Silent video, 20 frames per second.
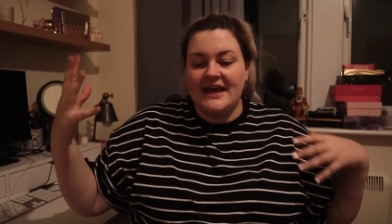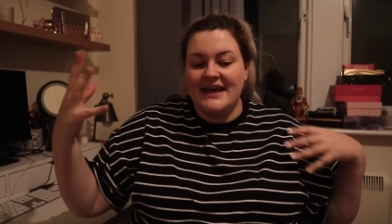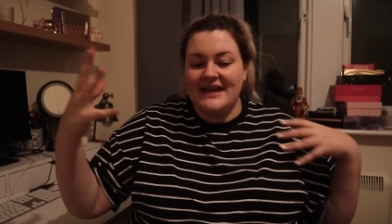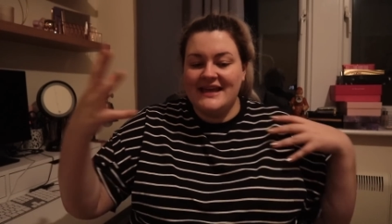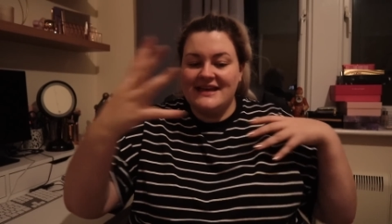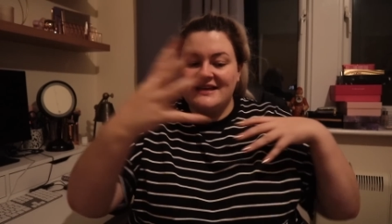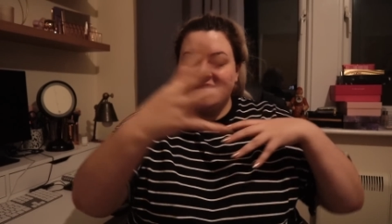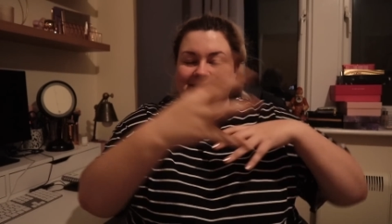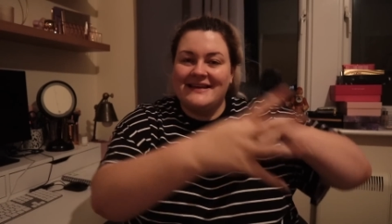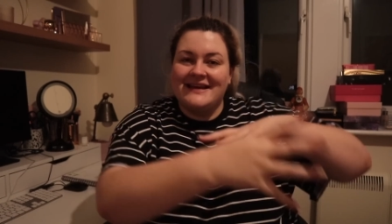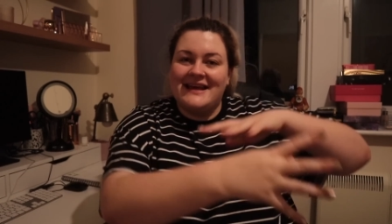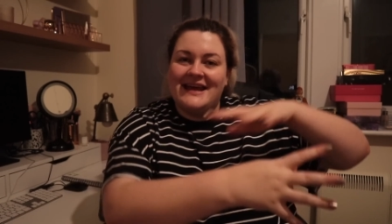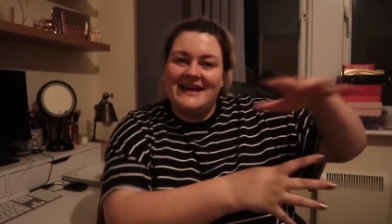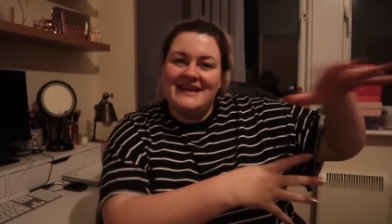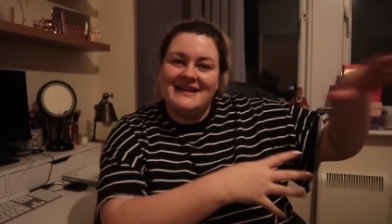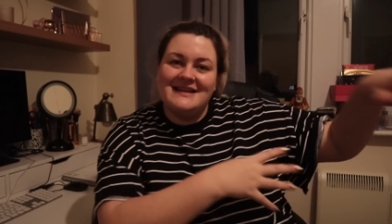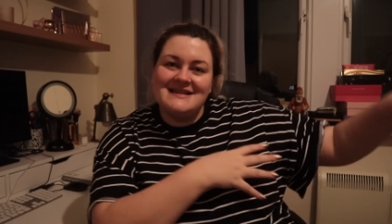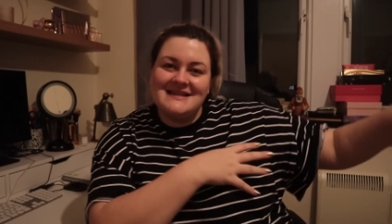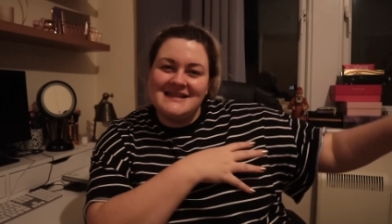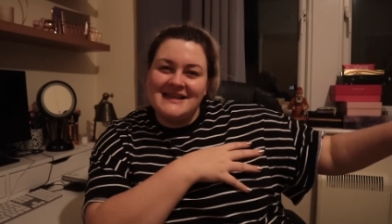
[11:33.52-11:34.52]
easing
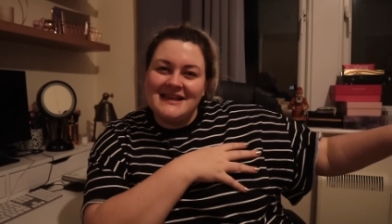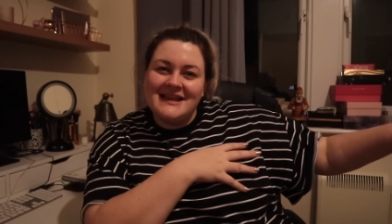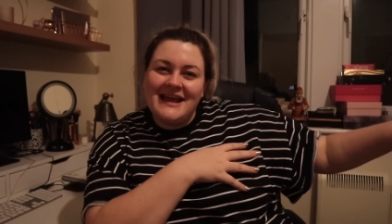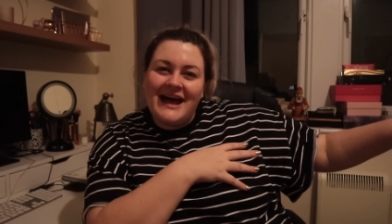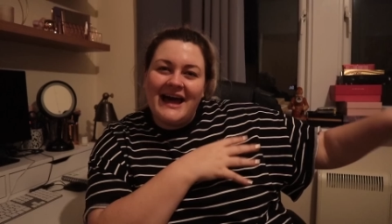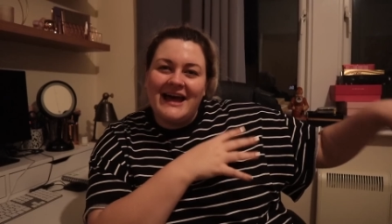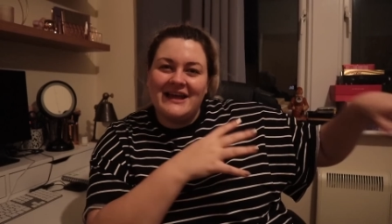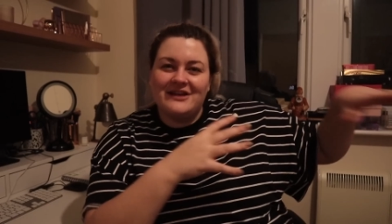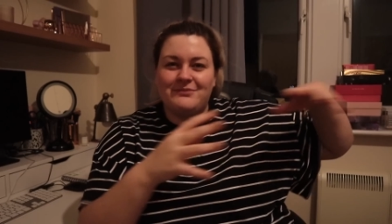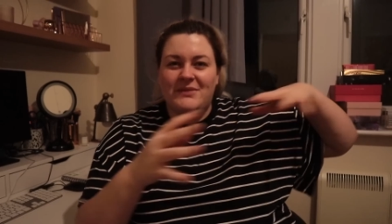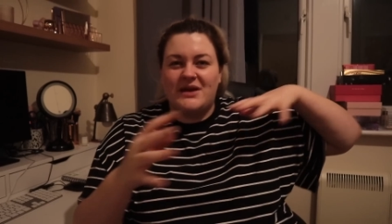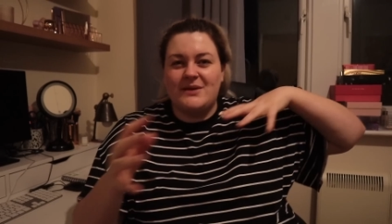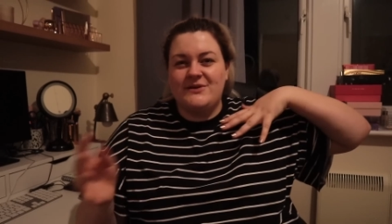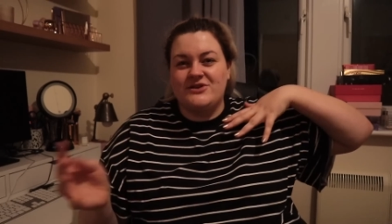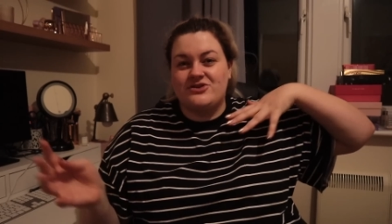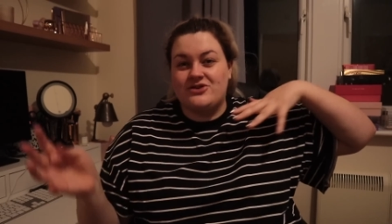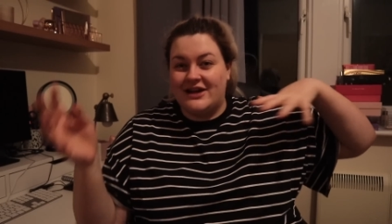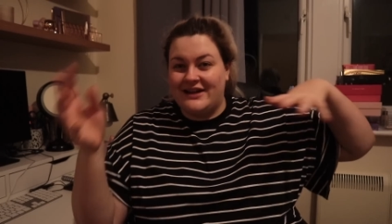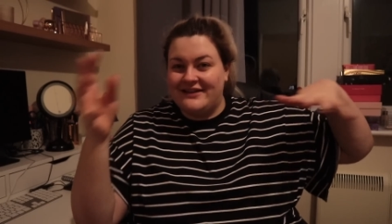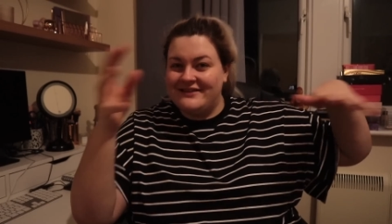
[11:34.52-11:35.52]
into that and maybe
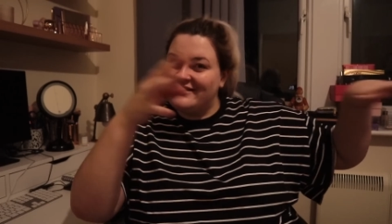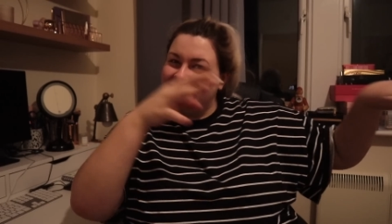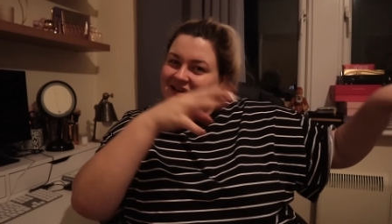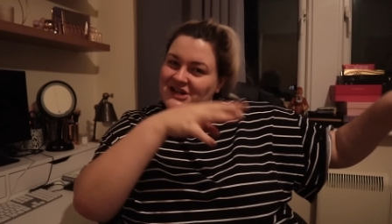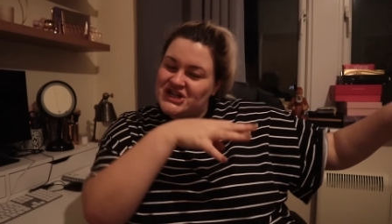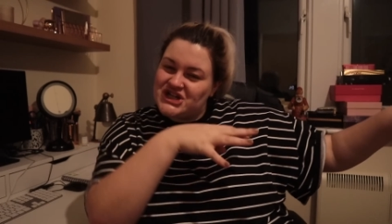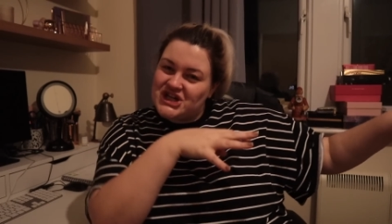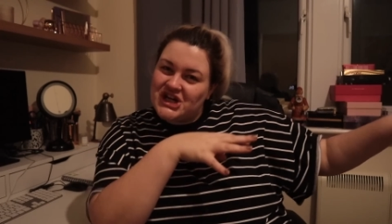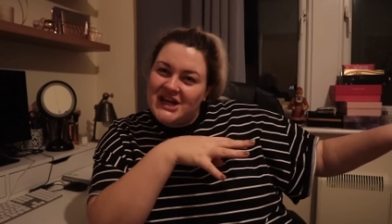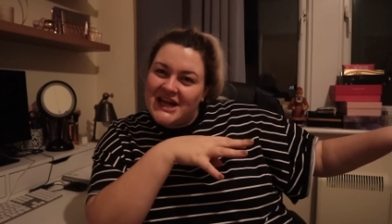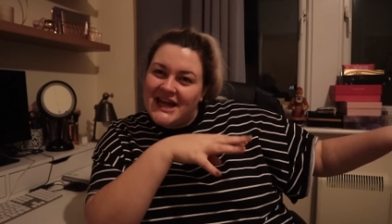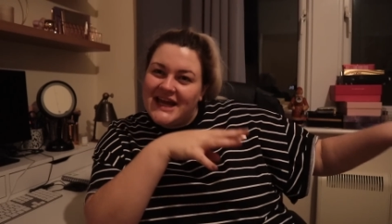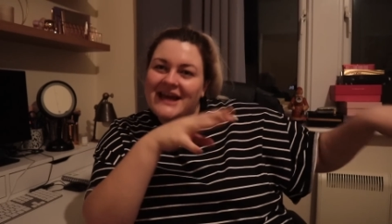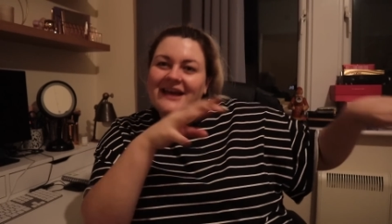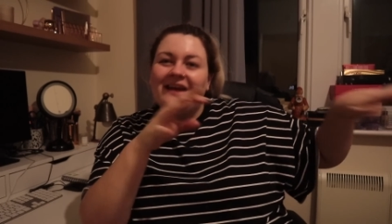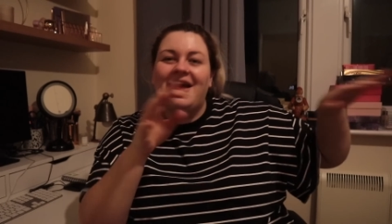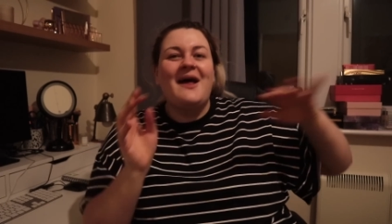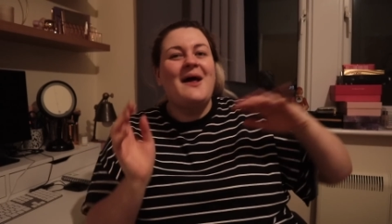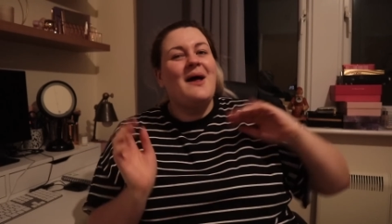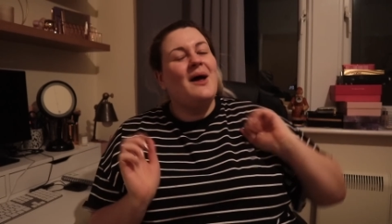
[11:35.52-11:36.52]

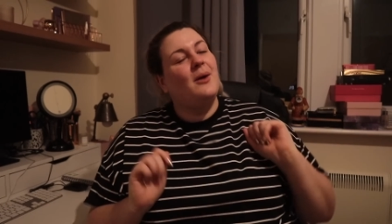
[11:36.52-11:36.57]
transitioning,